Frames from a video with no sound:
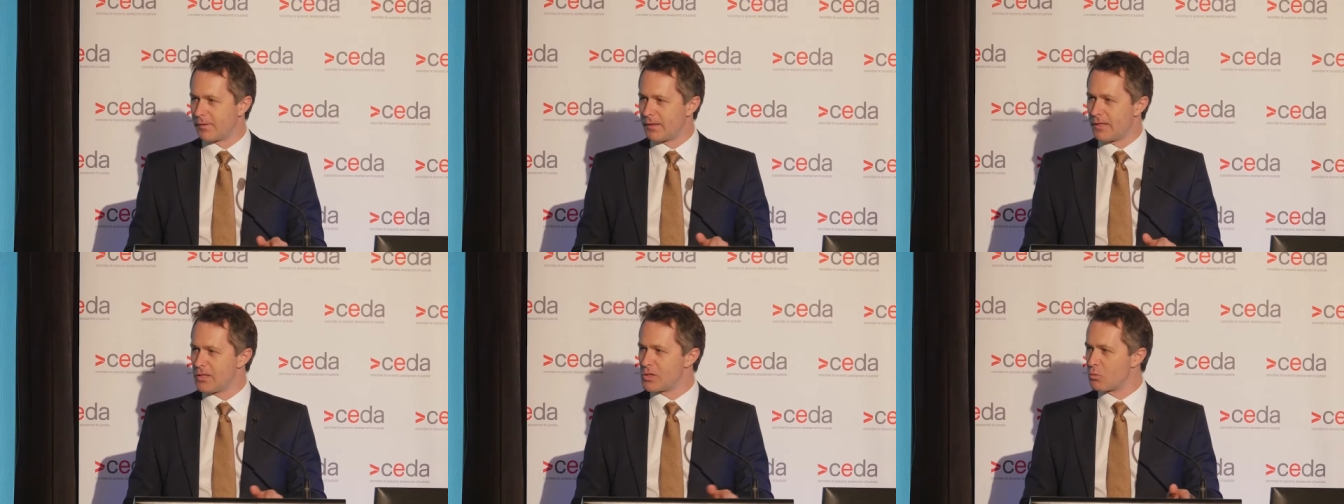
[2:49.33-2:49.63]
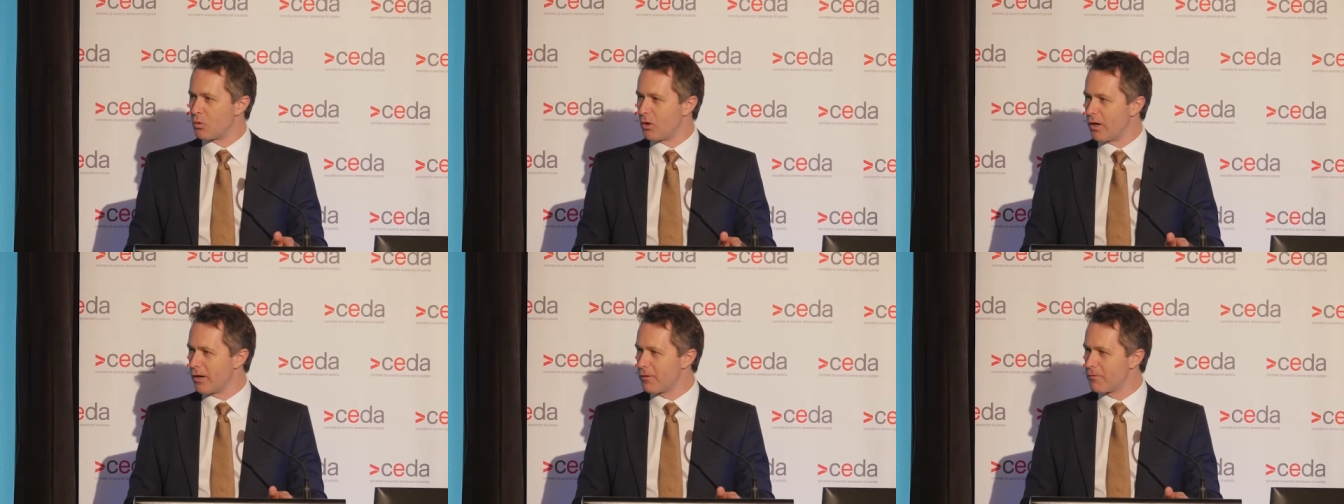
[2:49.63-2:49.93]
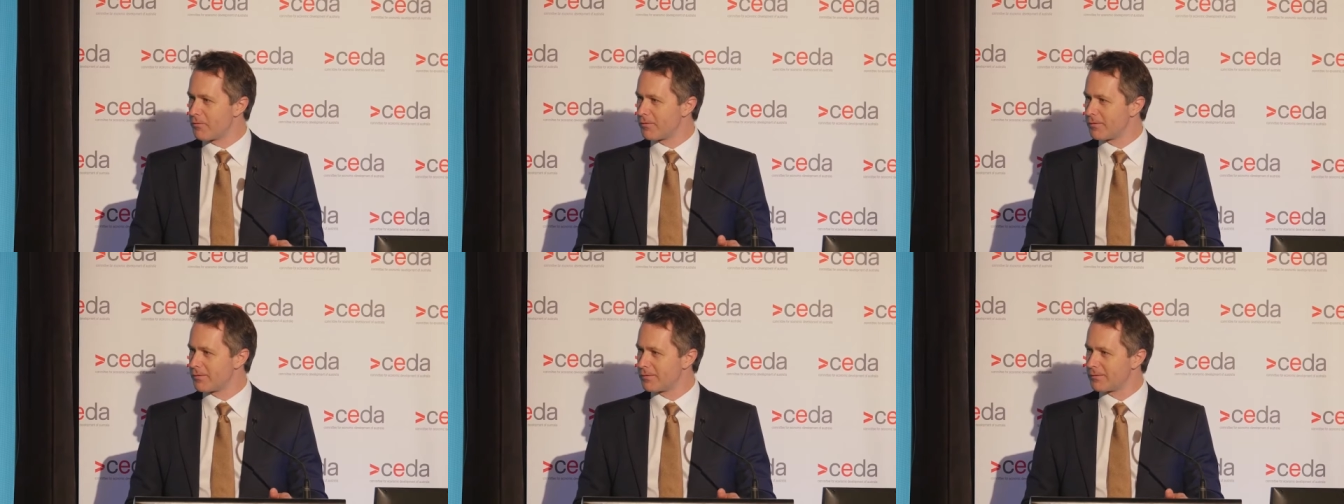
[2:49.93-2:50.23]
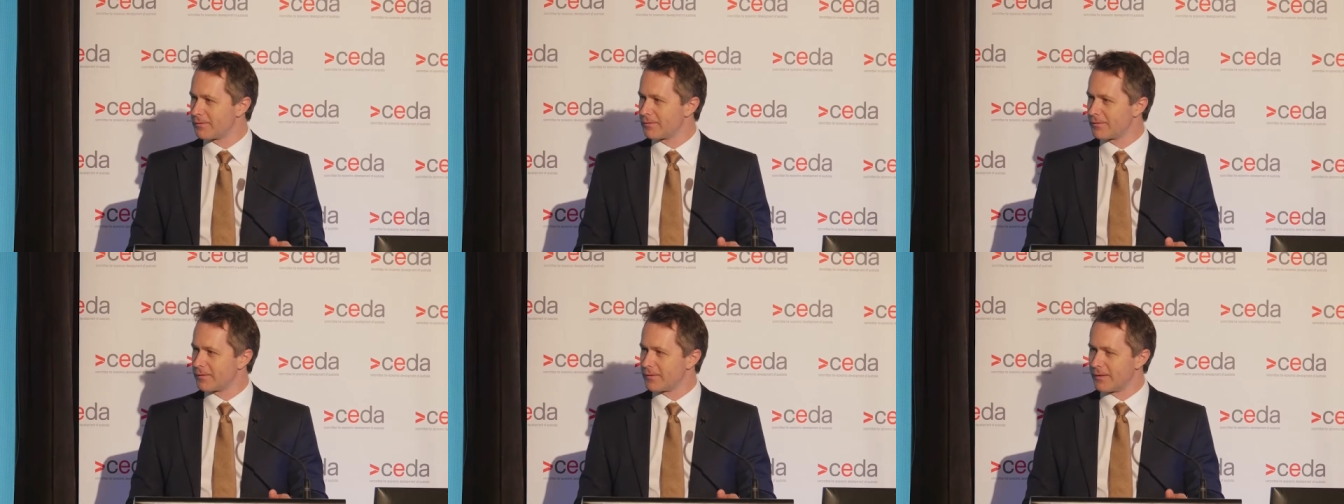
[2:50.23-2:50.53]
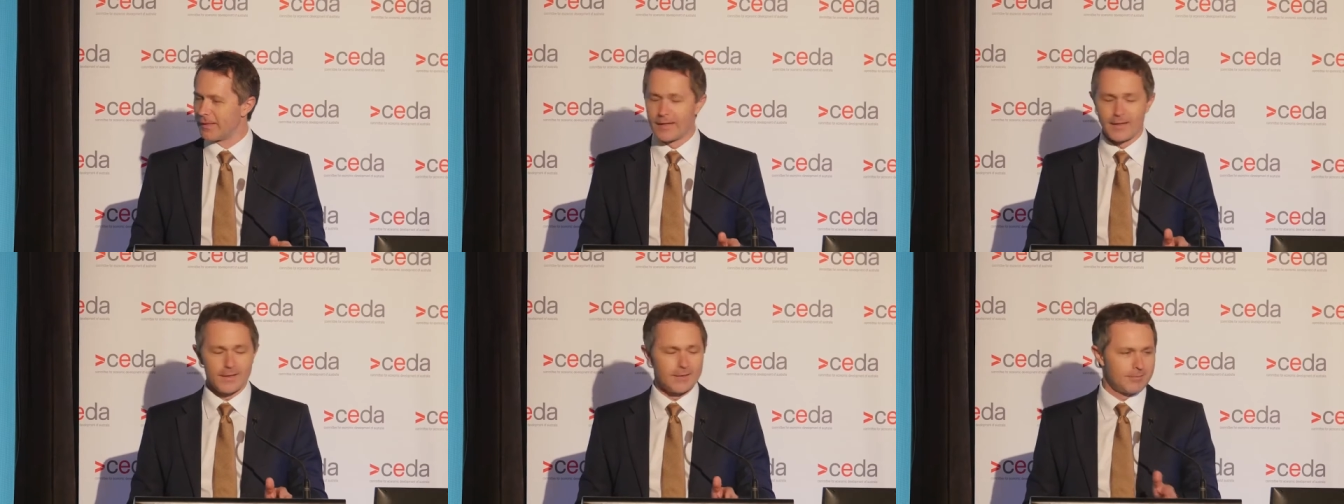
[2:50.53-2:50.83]
his wife
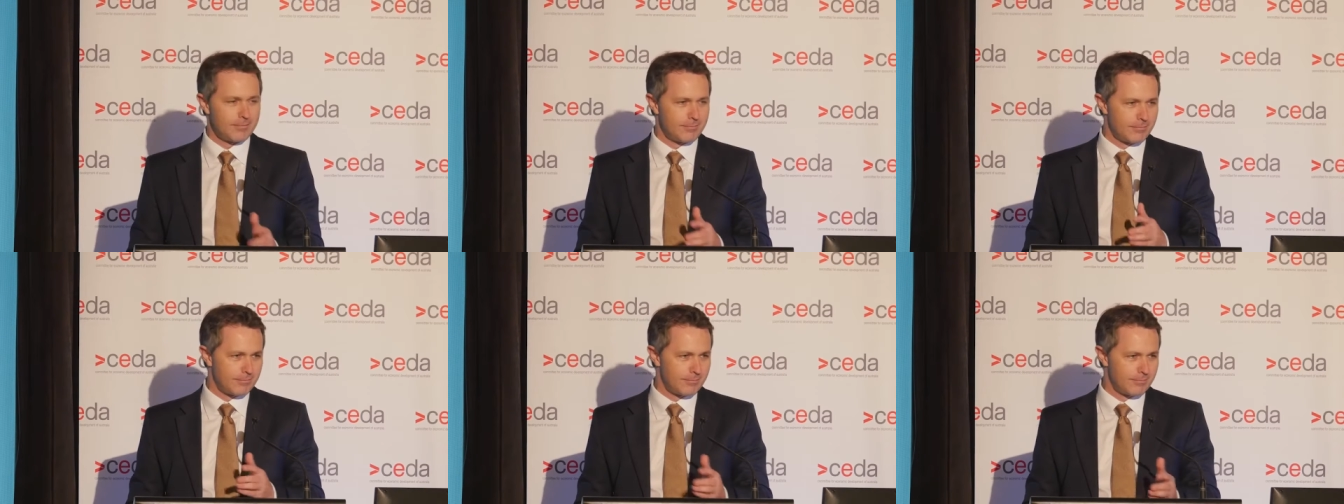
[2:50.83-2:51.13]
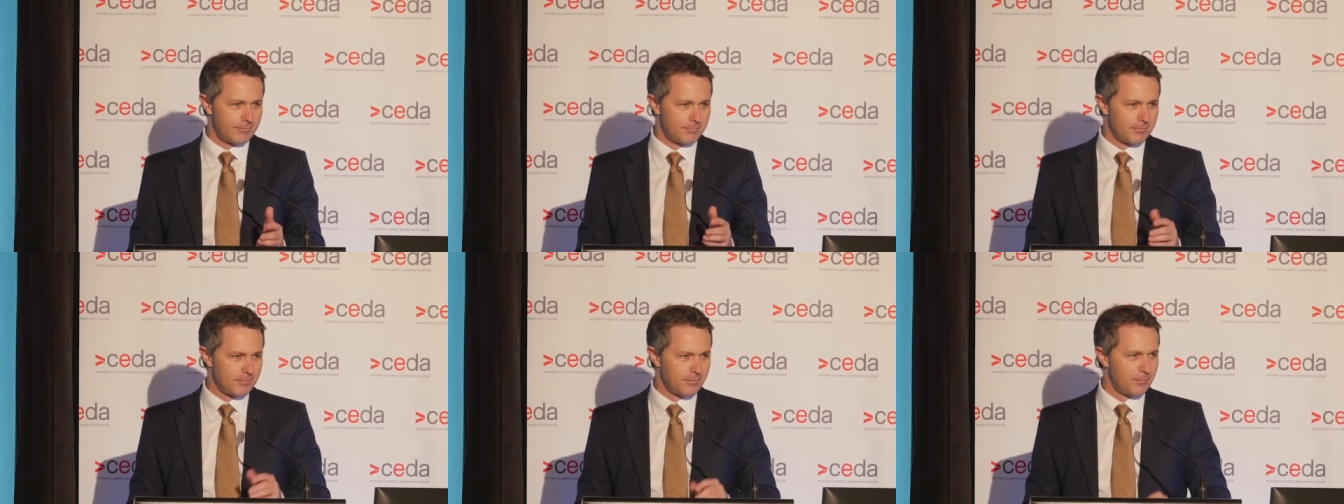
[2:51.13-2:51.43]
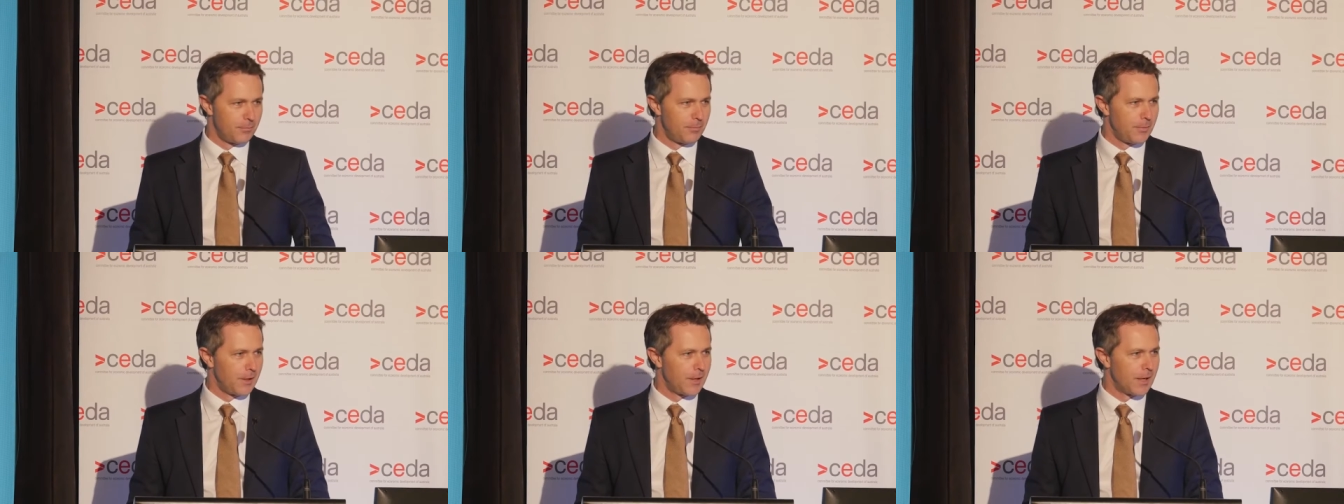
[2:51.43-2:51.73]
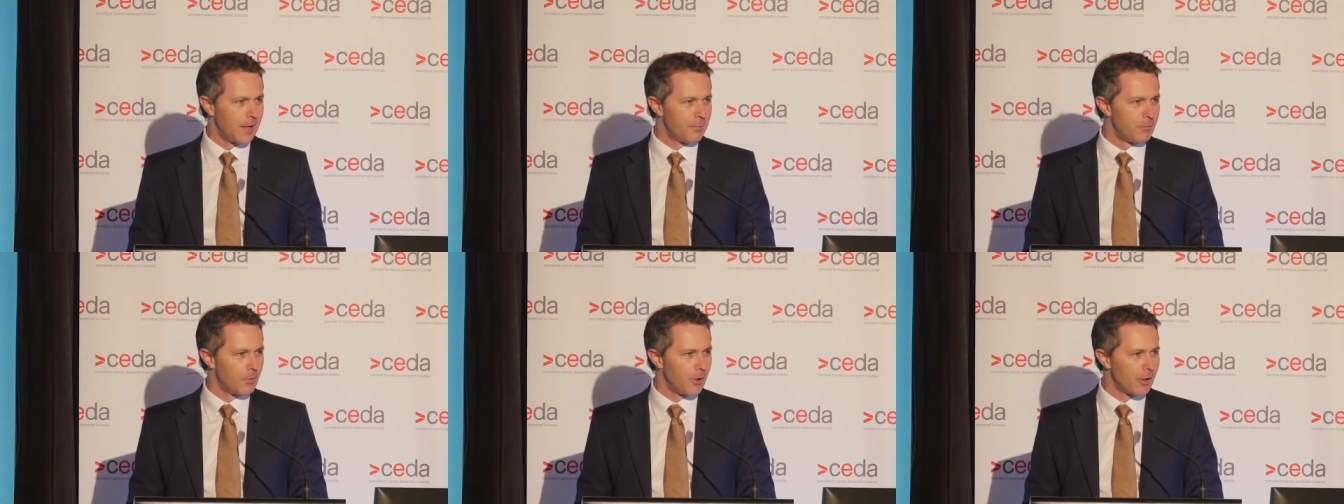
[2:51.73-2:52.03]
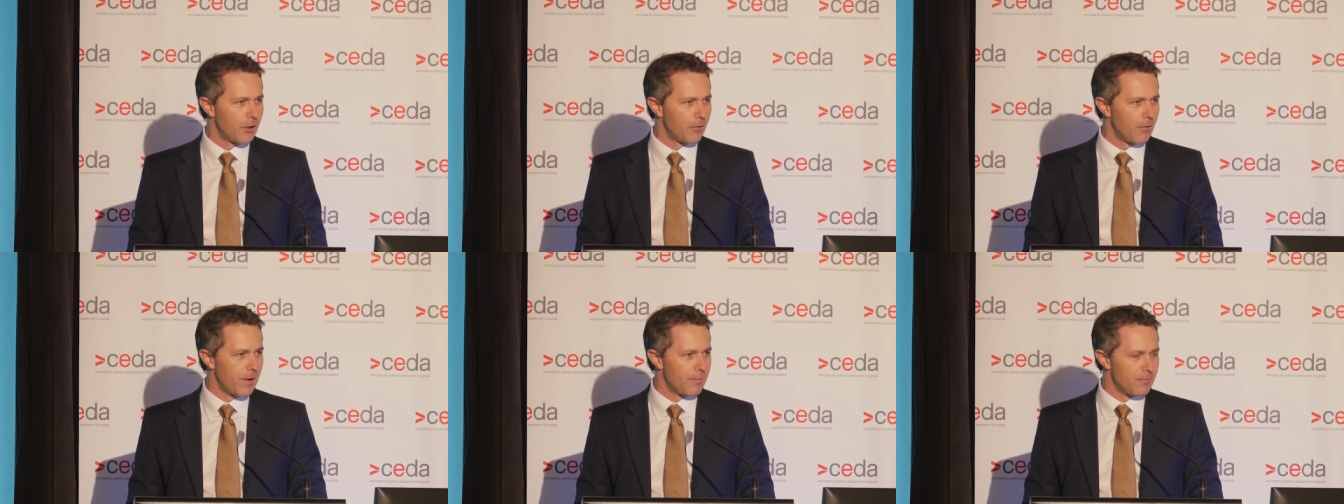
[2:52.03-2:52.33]
and became
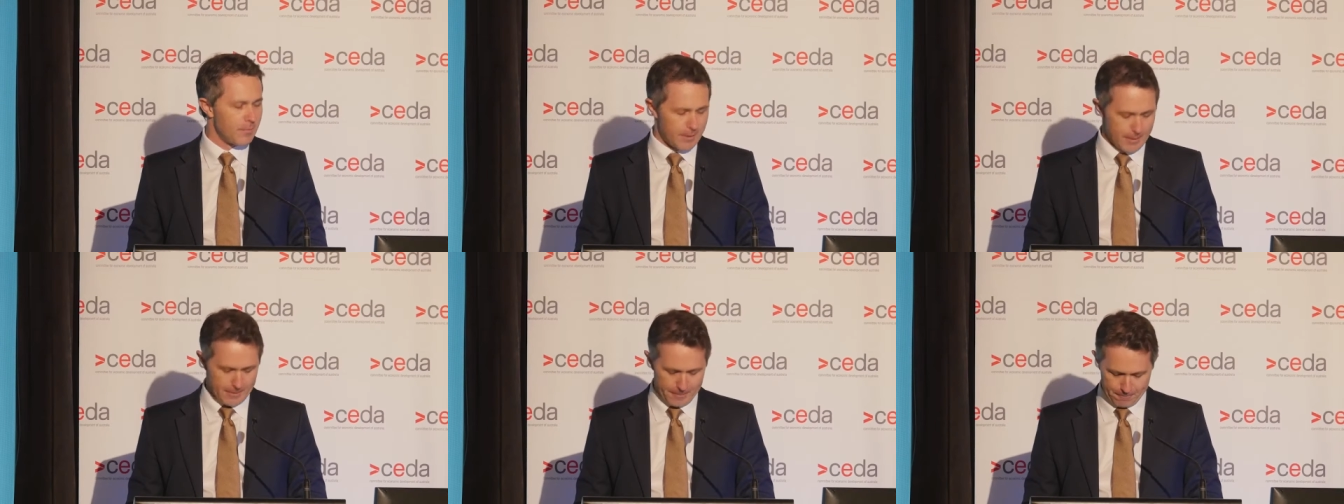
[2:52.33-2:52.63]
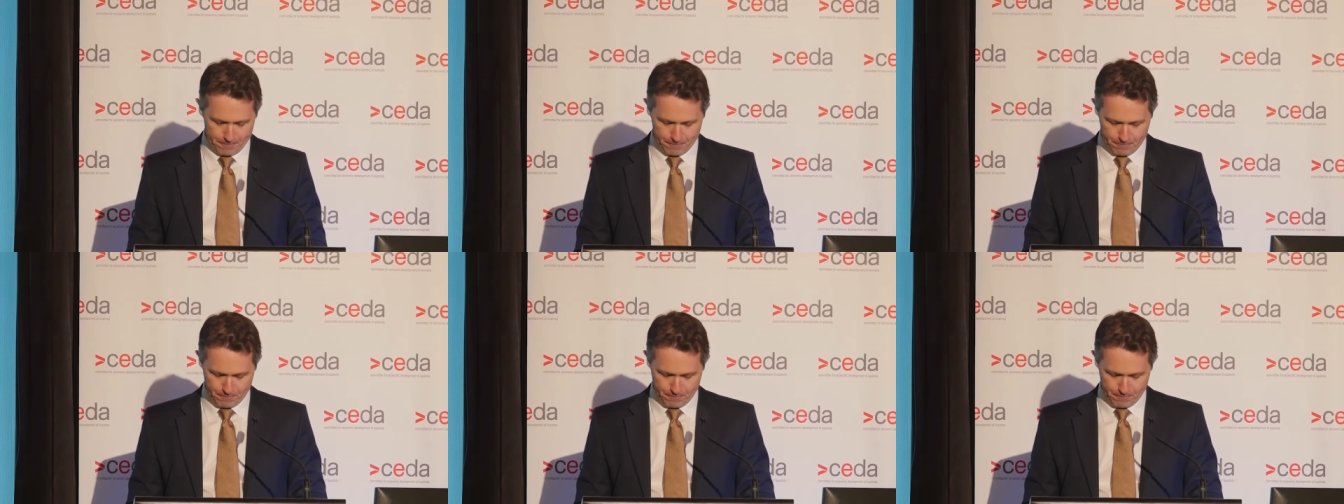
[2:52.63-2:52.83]
my grandmother.